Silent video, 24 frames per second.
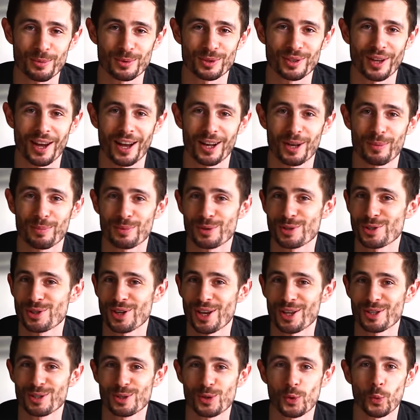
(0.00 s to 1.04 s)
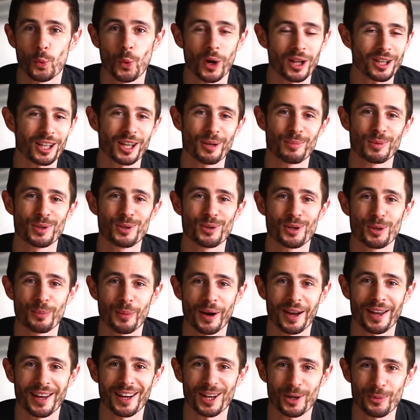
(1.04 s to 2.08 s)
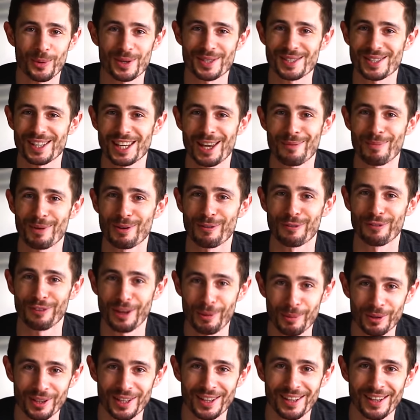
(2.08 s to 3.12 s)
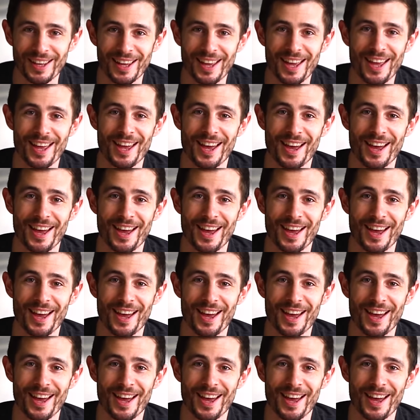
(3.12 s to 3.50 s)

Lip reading: I would highly appreciate to welcome you in my aquascaping family.